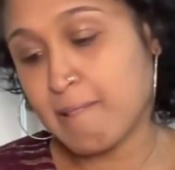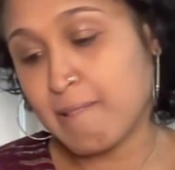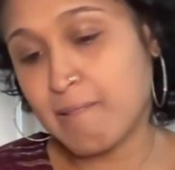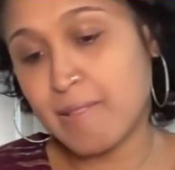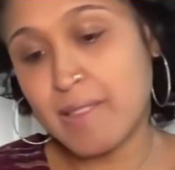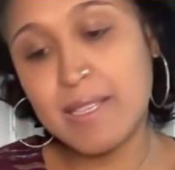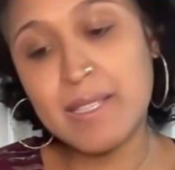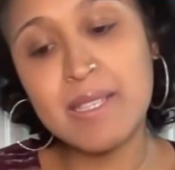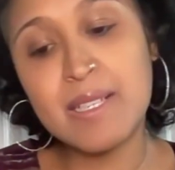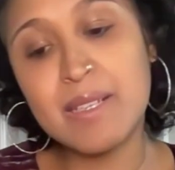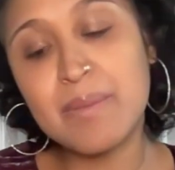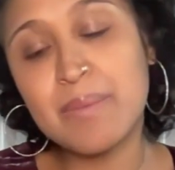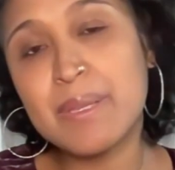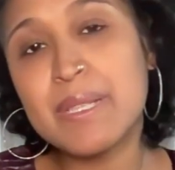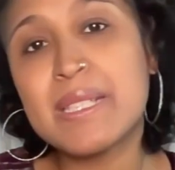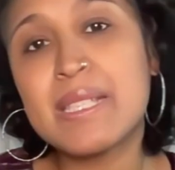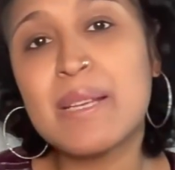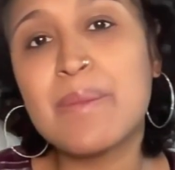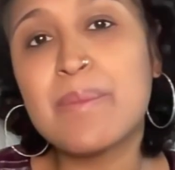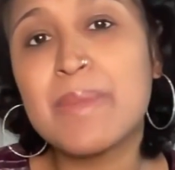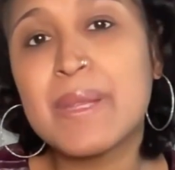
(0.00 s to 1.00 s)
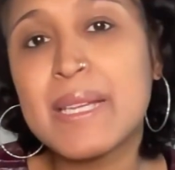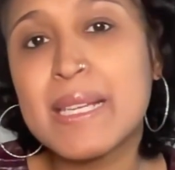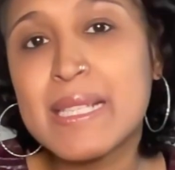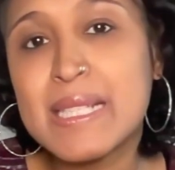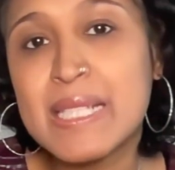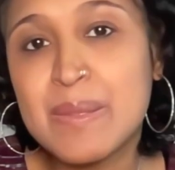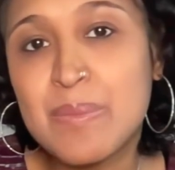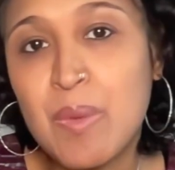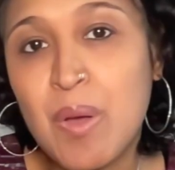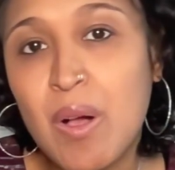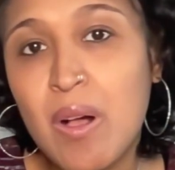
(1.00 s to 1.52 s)
This could be something
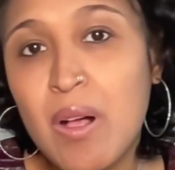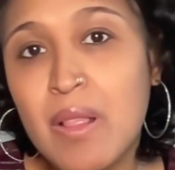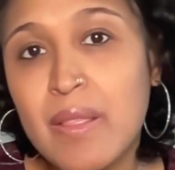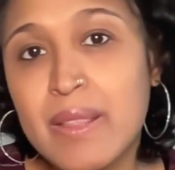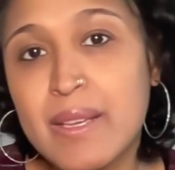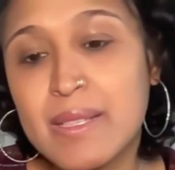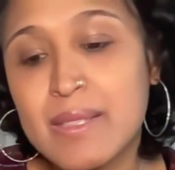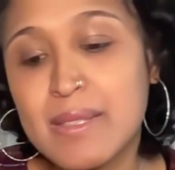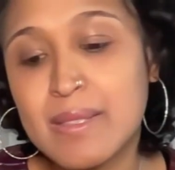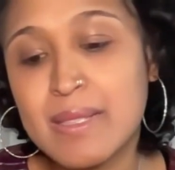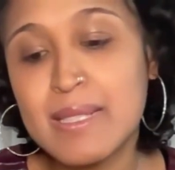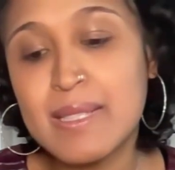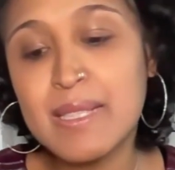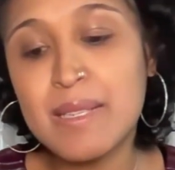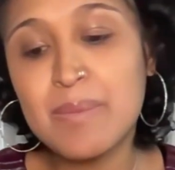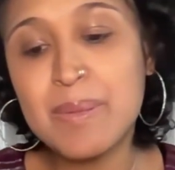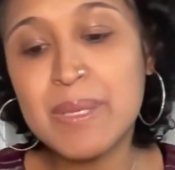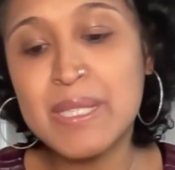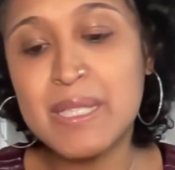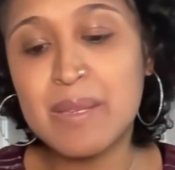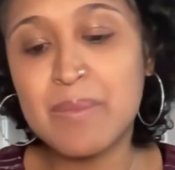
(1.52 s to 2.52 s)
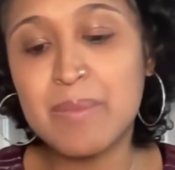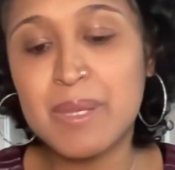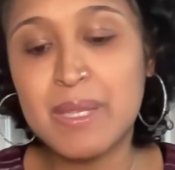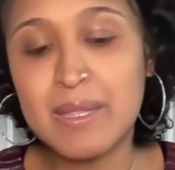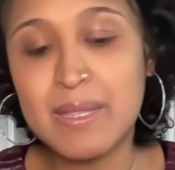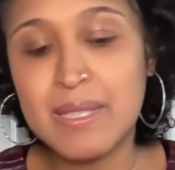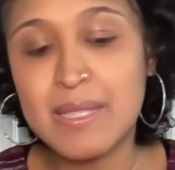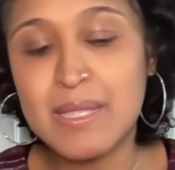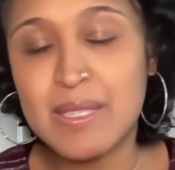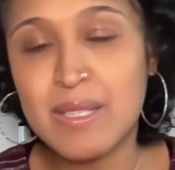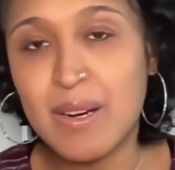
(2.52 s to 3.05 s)
small that, this could be something
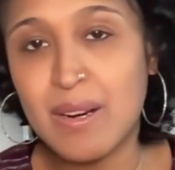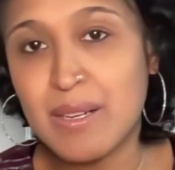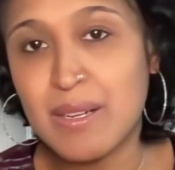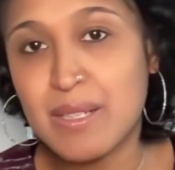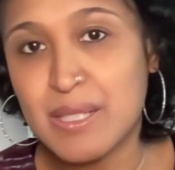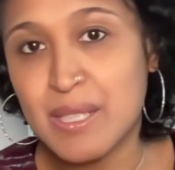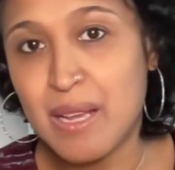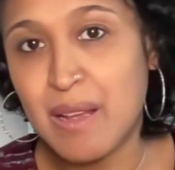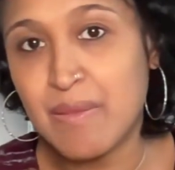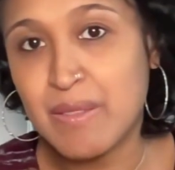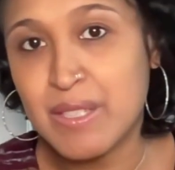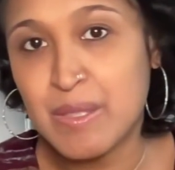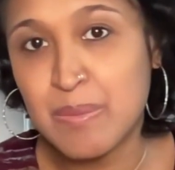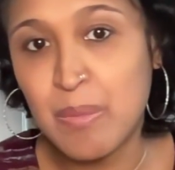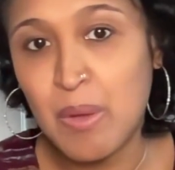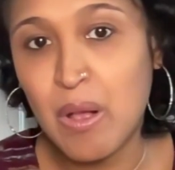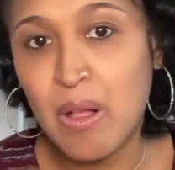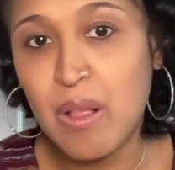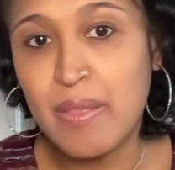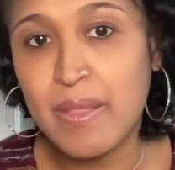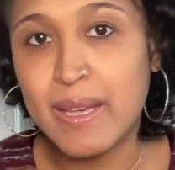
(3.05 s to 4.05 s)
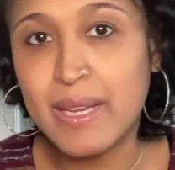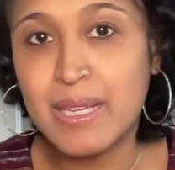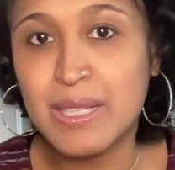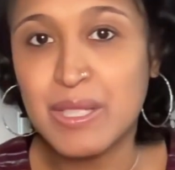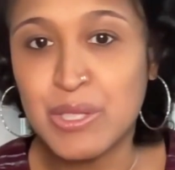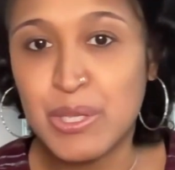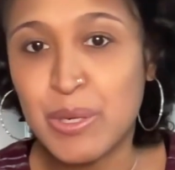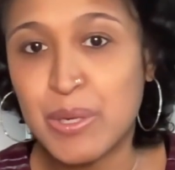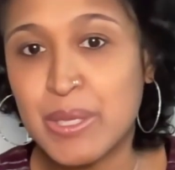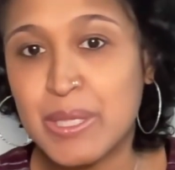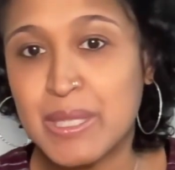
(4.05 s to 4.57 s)
that starts off small that can
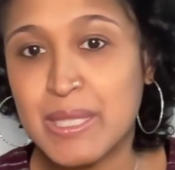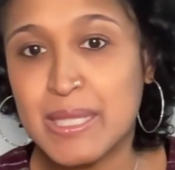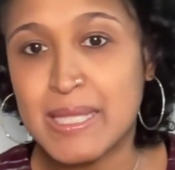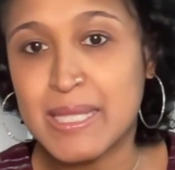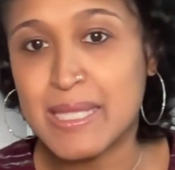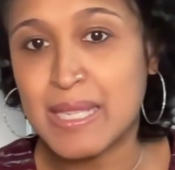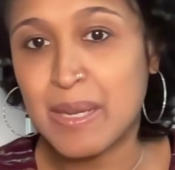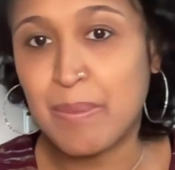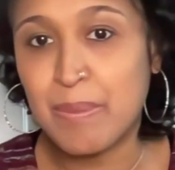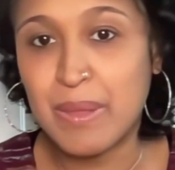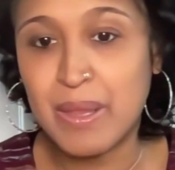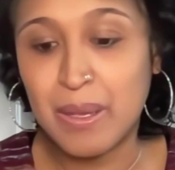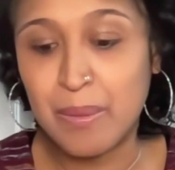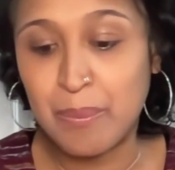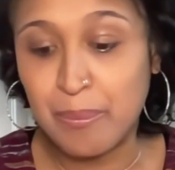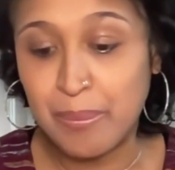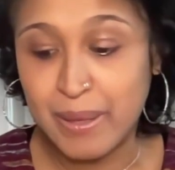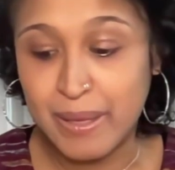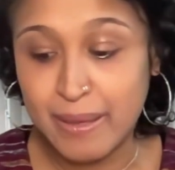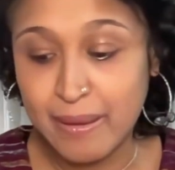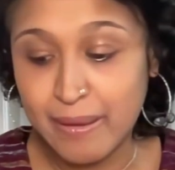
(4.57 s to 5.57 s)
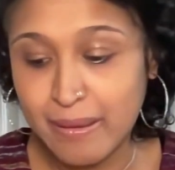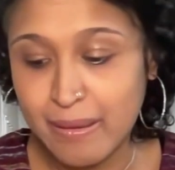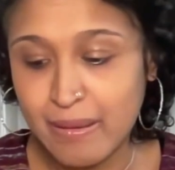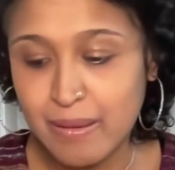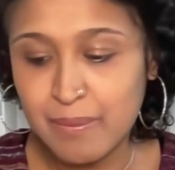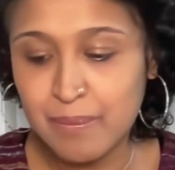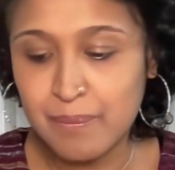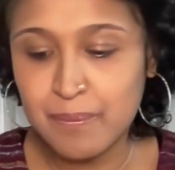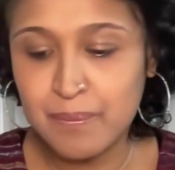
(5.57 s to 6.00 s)
turn into something big,